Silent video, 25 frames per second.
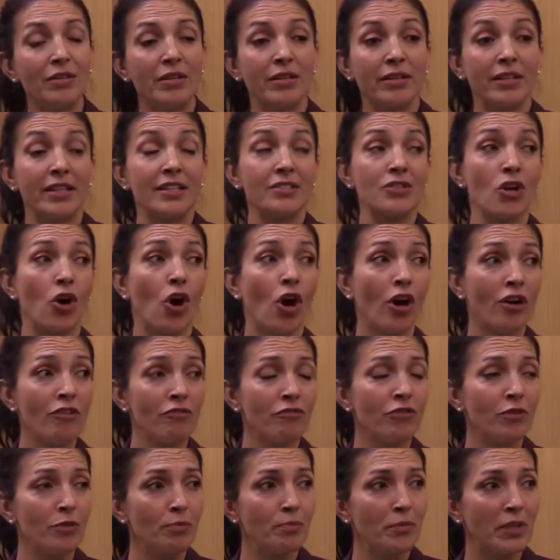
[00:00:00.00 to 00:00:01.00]
it's hard
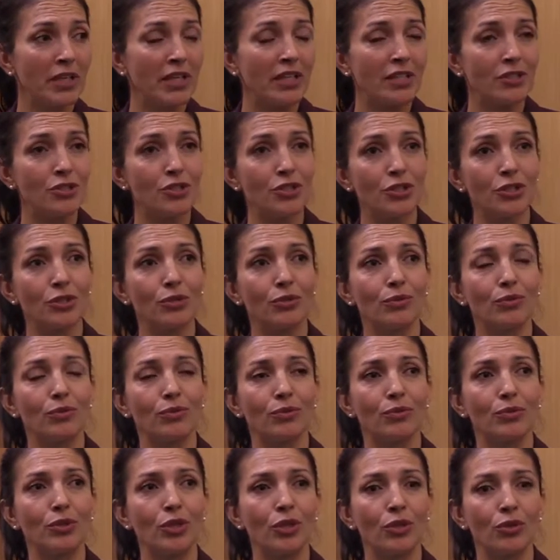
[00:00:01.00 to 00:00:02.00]
for me
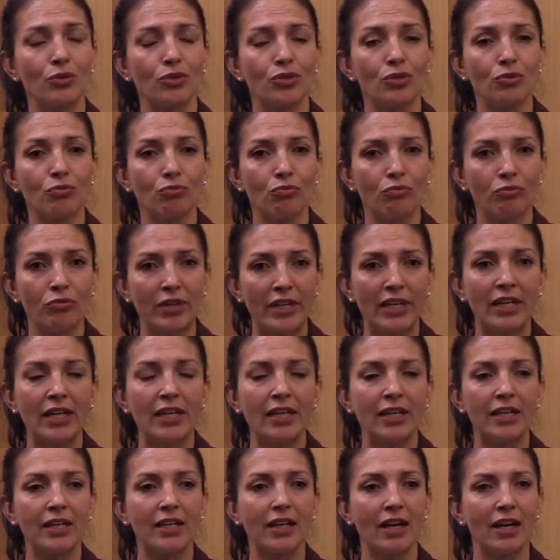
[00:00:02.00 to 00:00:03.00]
to, you know, to
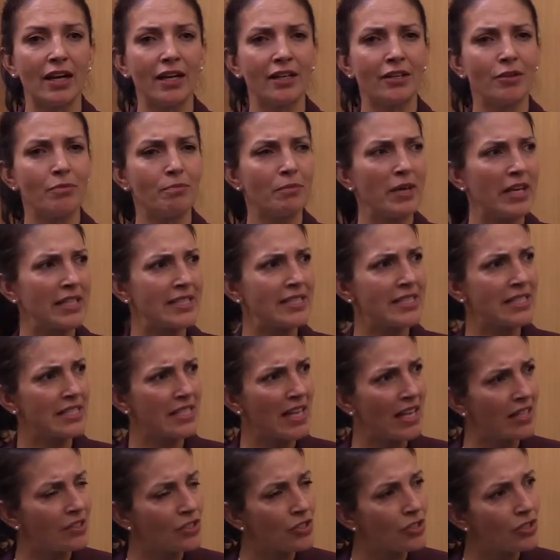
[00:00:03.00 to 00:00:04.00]
really kind of make
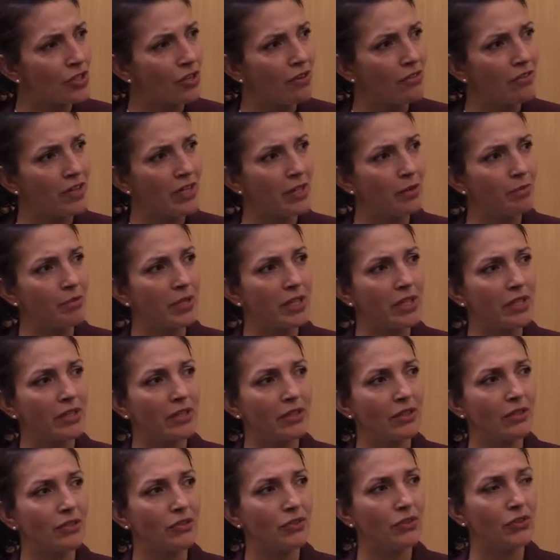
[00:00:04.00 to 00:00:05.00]
sense of it,
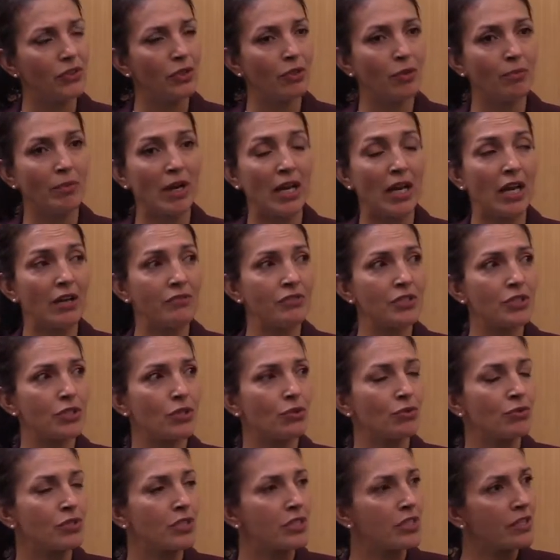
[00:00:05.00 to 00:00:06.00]
because, you know, my life is
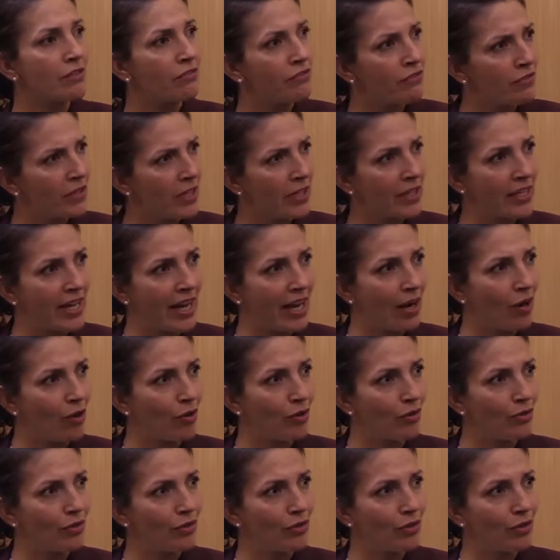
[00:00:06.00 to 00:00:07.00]
so different now,
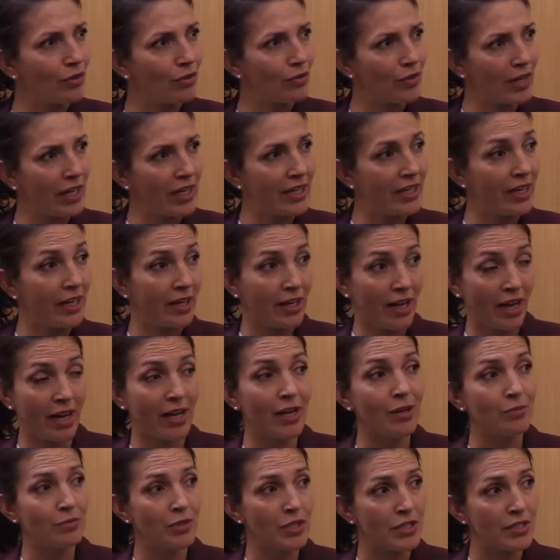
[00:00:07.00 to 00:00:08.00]
right? And I
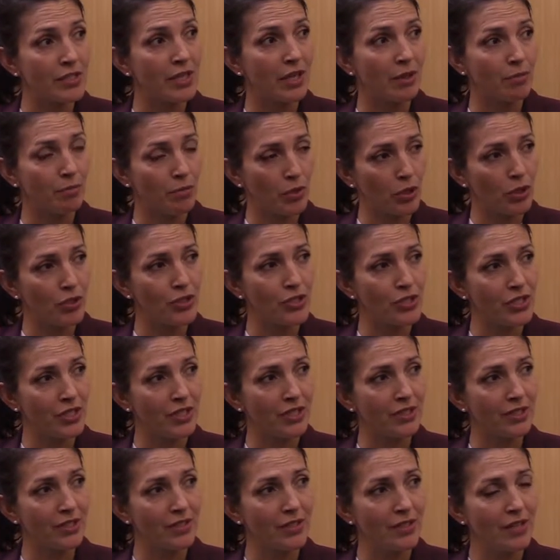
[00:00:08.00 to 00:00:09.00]
am the same
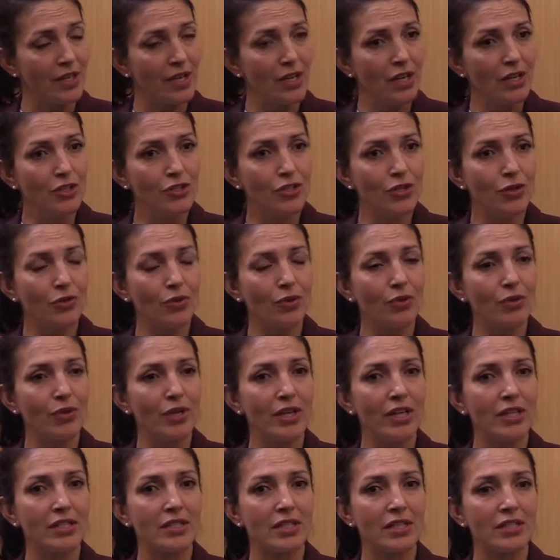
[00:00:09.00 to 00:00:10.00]
person. Mm-hmm. So
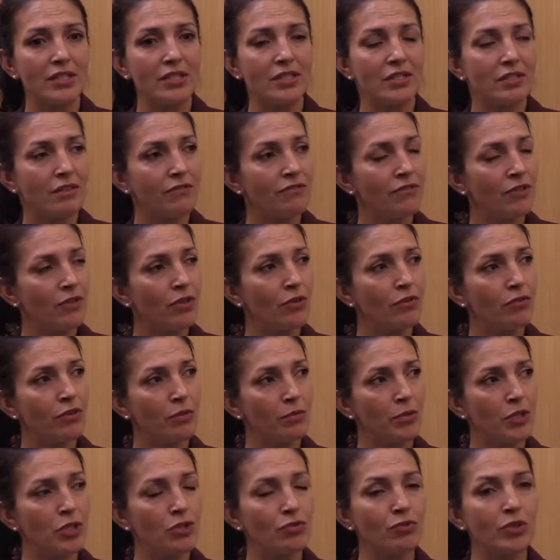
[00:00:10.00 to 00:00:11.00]
it's difficult for
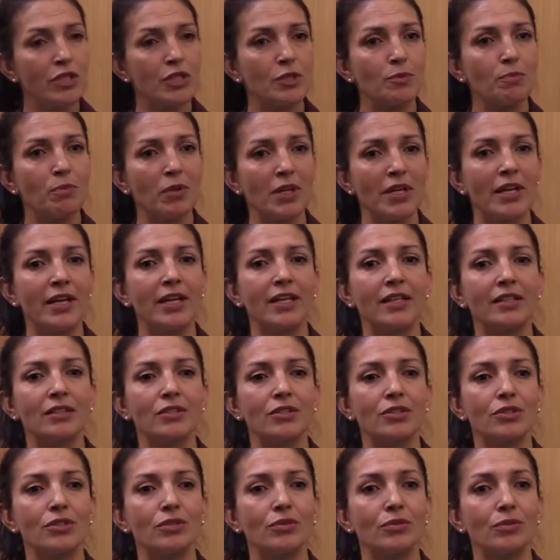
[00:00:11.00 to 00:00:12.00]
me to explain
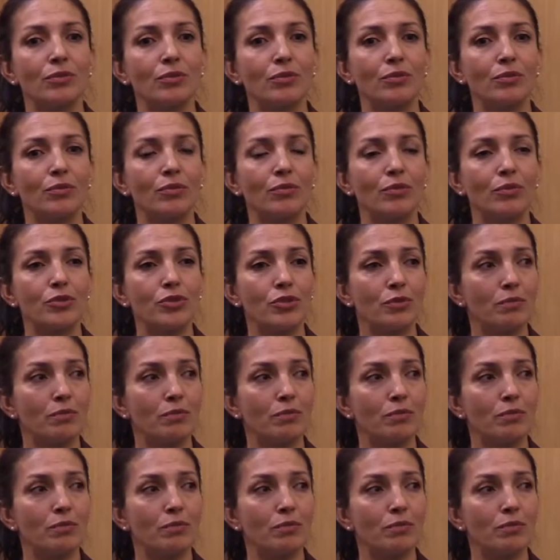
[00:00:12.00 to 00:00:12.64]
to